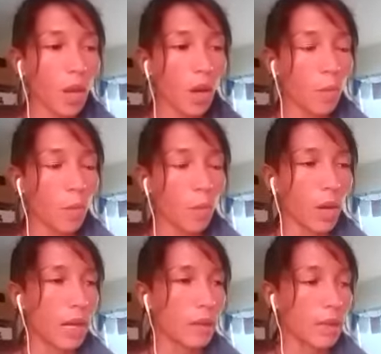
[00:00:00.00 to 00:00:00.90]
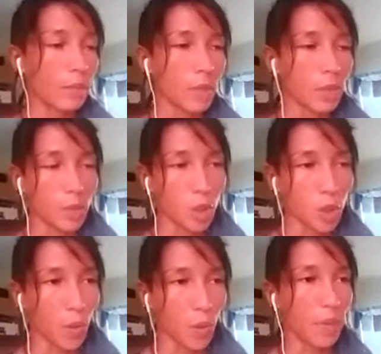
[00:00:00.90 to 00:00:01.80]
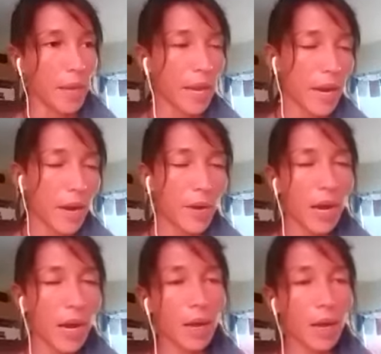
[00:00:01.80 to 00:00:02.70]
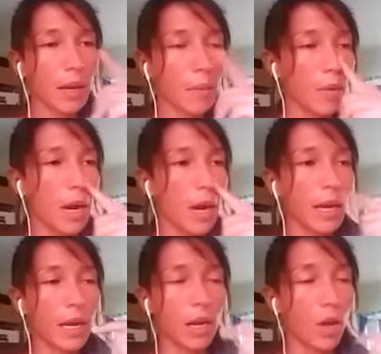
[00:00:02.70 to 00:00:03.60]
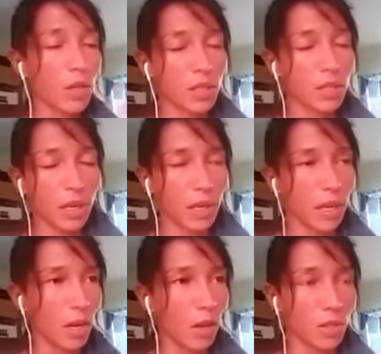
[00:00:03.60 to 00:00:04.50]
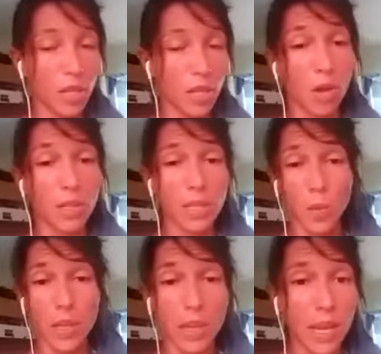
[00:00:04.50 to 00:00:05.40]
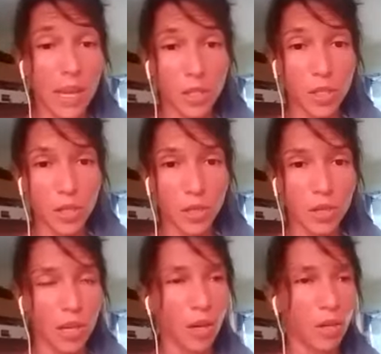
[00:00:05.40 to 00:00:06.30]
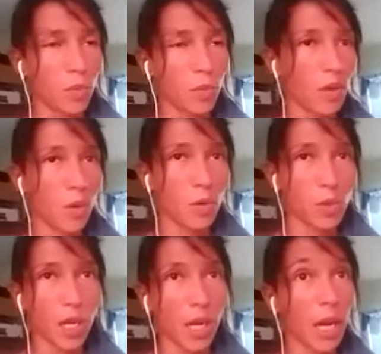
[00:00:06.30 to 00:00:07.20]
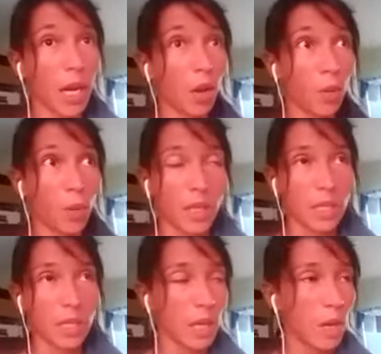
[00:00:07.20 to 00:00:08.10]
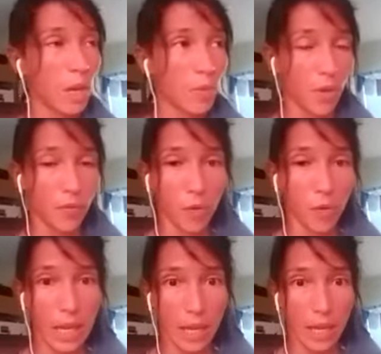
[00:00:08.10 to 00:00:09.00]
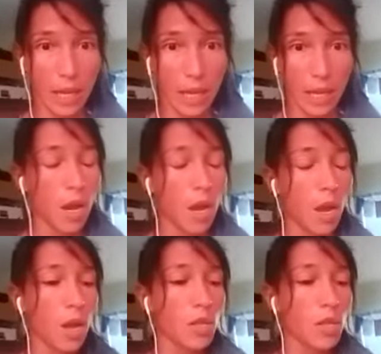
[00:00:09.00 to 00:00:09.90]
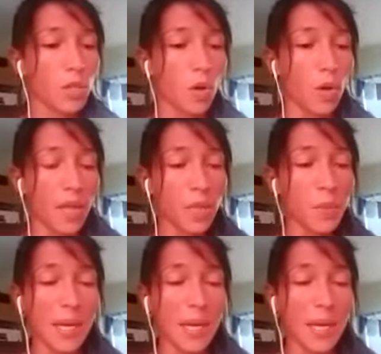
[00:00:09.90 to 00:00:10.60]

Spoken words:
well, I'm showed in the area. We are a lot a lot in contact with the nature, a lot with the ocean, and a lot with this beautiful cliff. So that's why I